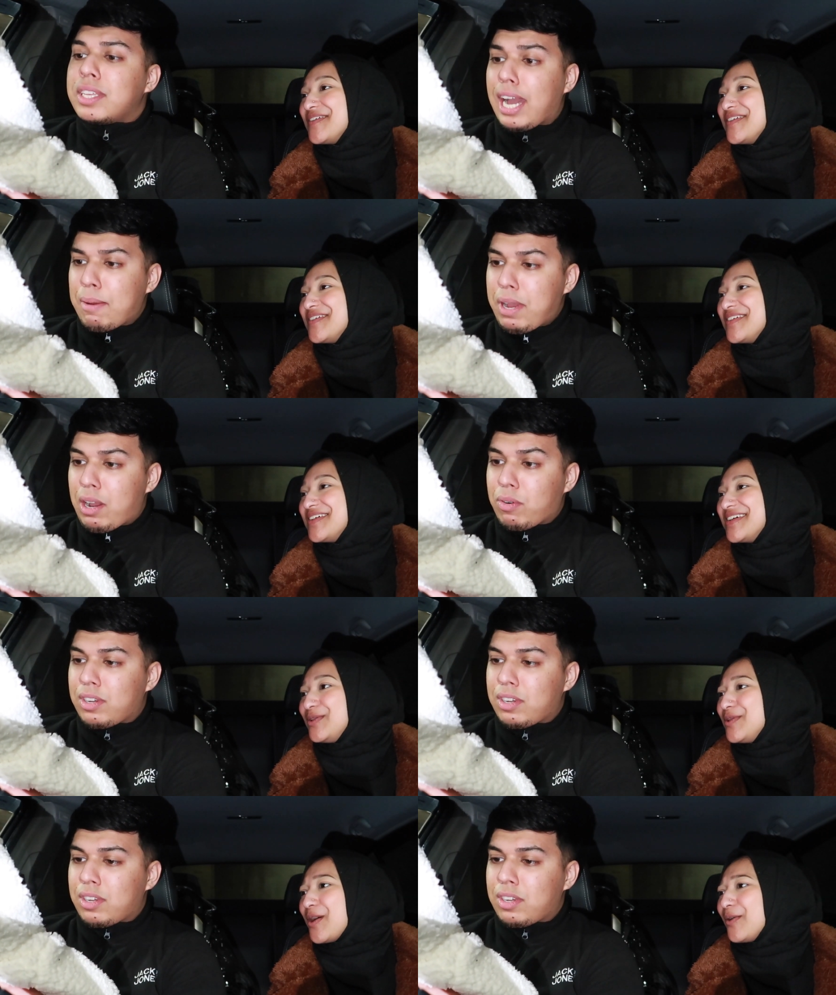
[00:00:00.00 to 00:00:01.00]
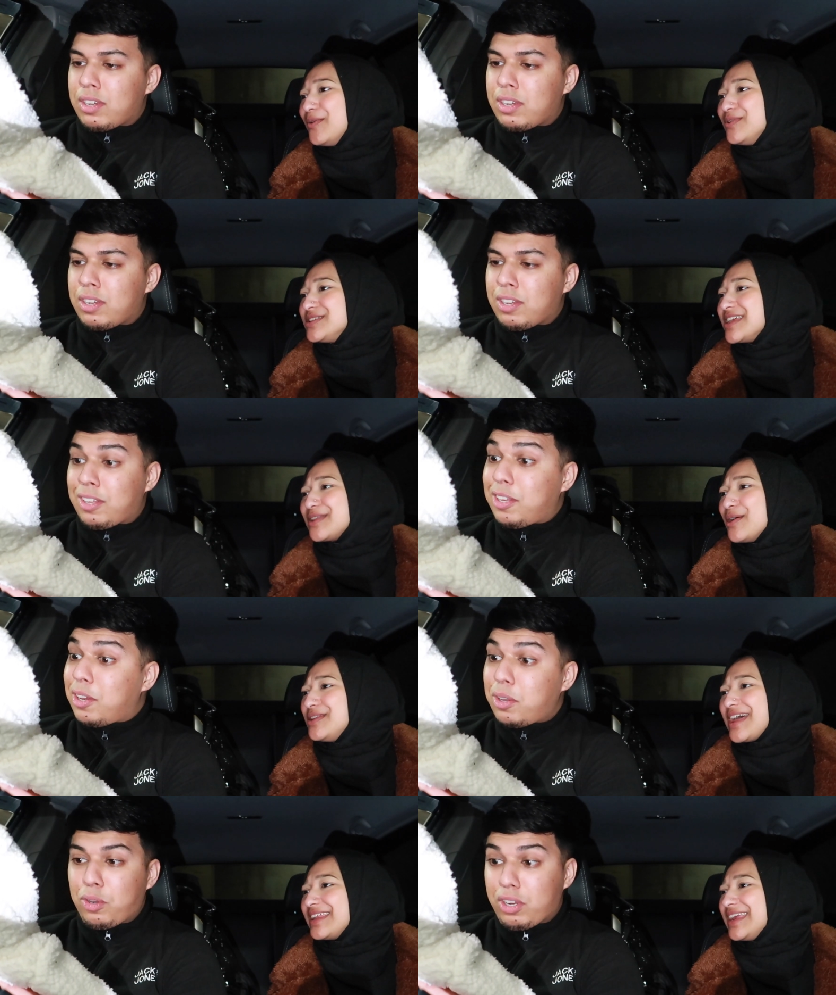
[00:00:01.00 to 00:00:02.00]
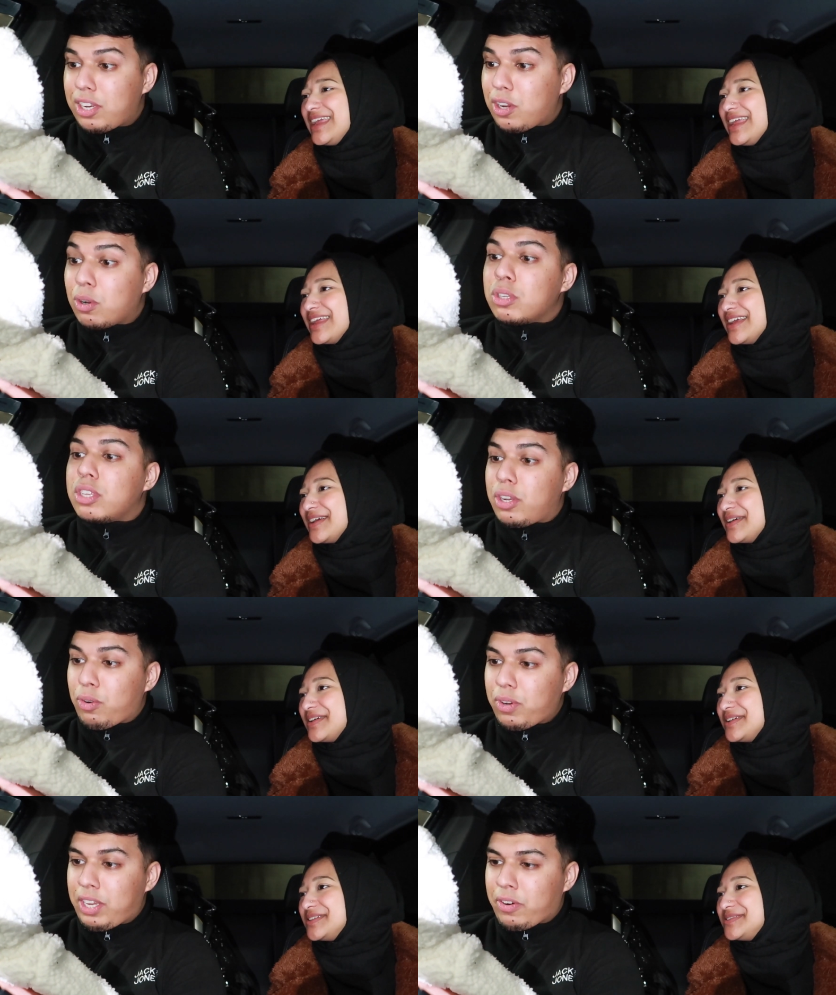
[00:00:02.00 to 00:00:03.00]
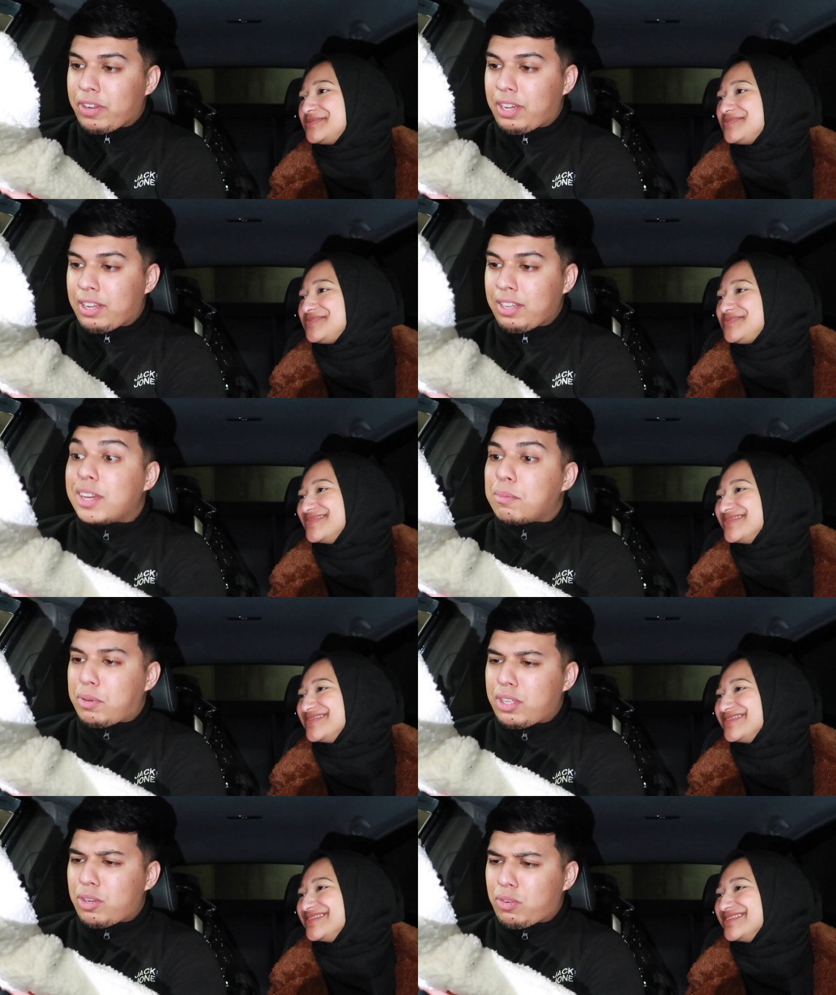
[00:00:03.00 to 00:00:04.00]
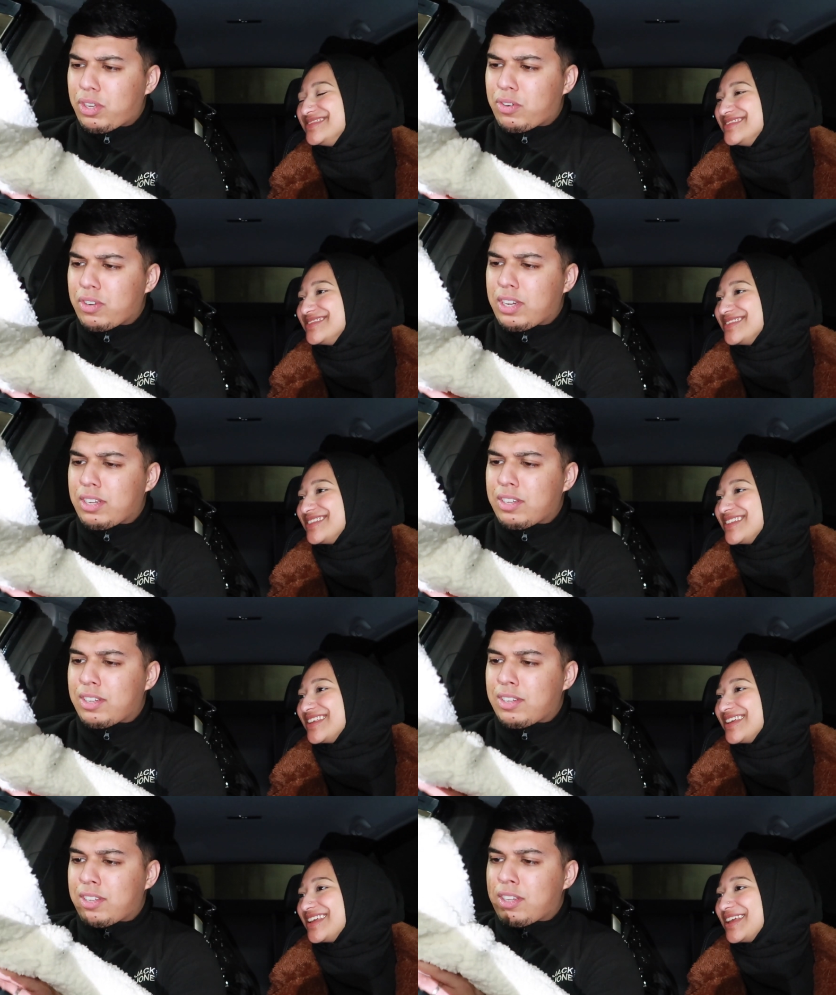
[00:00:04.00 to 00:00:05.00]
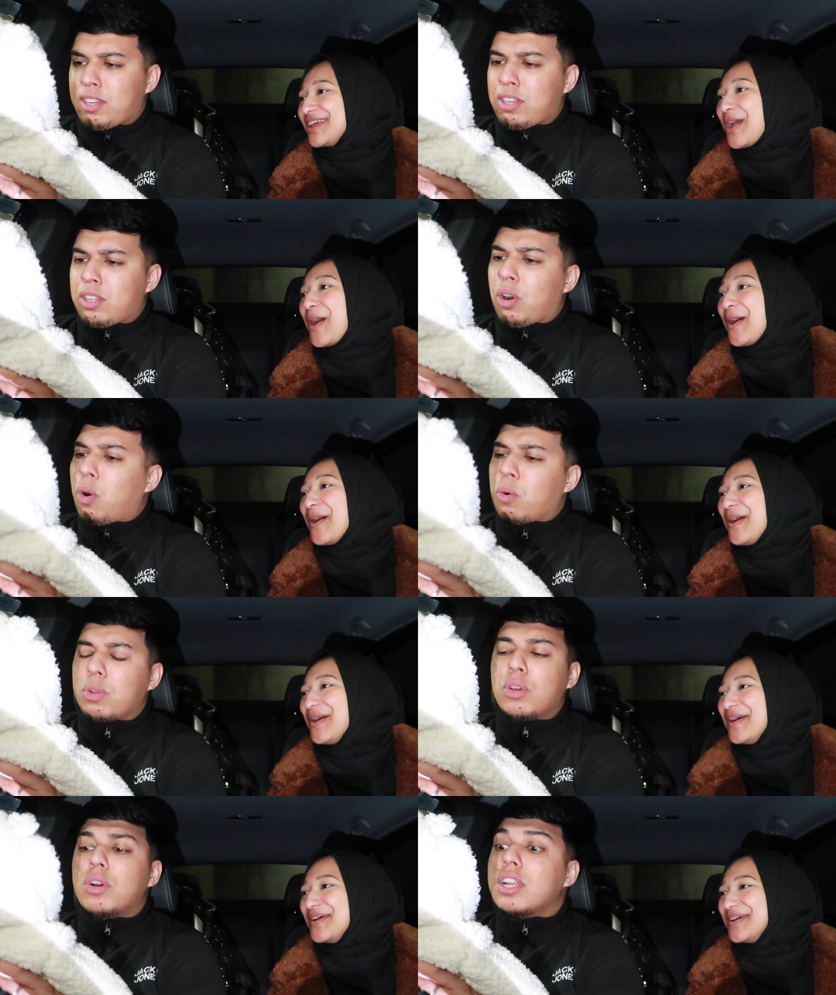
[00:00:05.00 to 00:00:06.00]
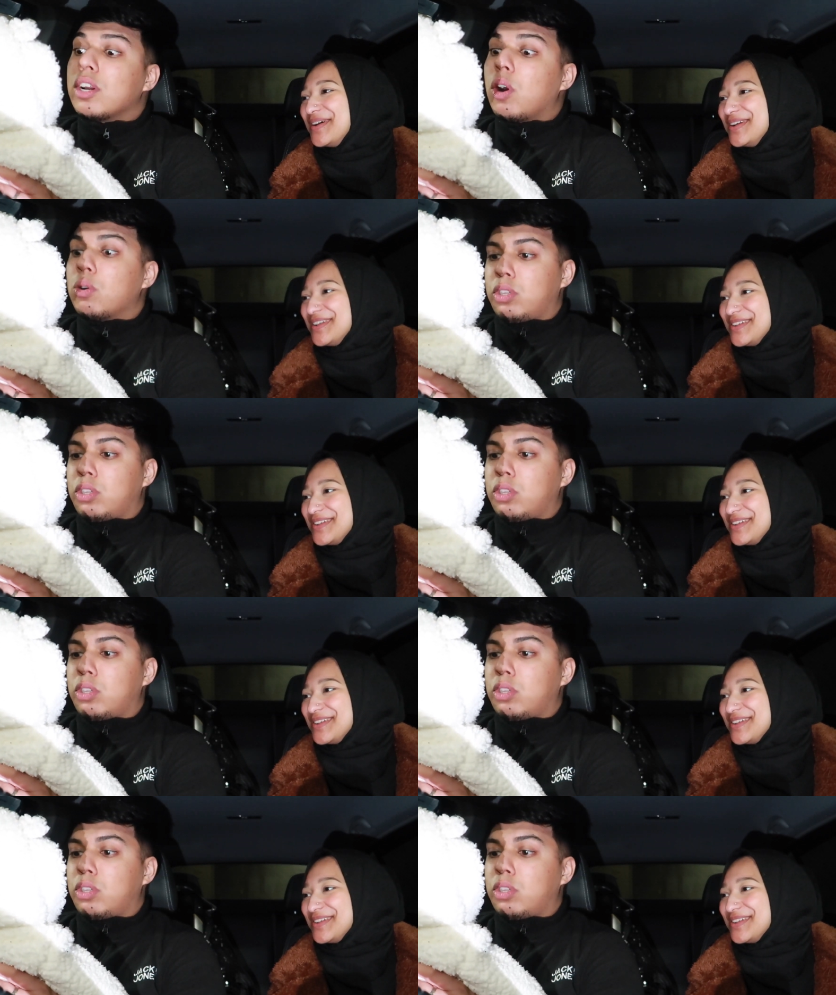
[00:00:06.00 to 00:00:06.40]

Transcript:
Speaker 1: in timeout?
Speaker 2: No, say
Speaker 1: no, you, Daddy. You're gonna go to the naughty corner. We're gonna put you in the naughty corner. Oh. No, you're gonna go